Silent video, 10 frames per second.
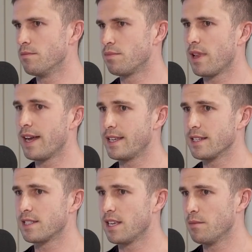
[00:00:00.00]
played
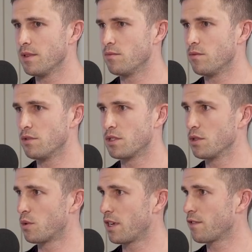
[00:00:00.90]
against them and we were too
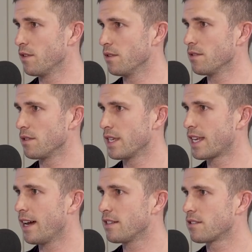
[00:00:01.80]
quick for the Cats.